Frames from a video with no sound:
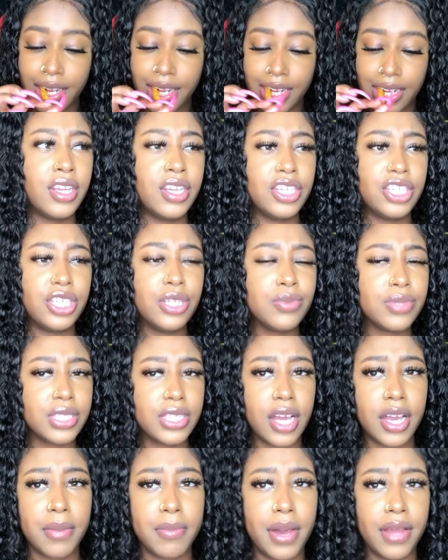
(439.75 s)
And she was
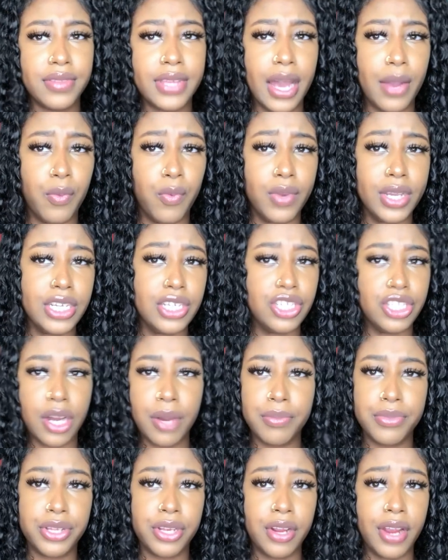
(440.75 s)
talking about that we
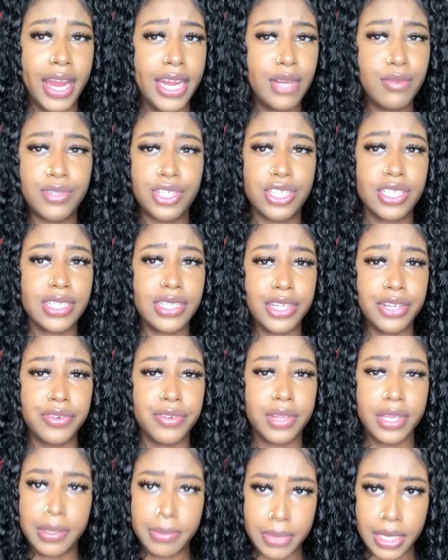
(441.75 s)
jumped her, and it was just
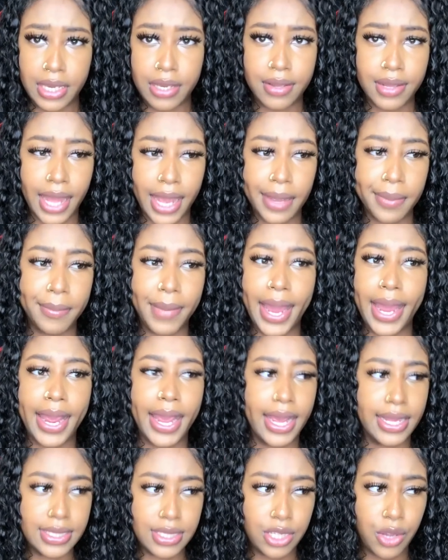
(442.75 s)
literally me, like my
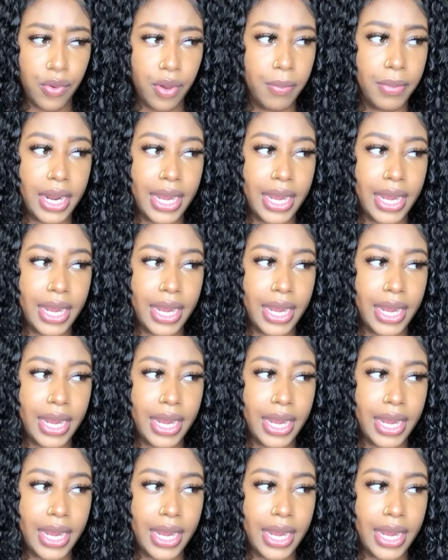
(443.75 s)
hands throwing.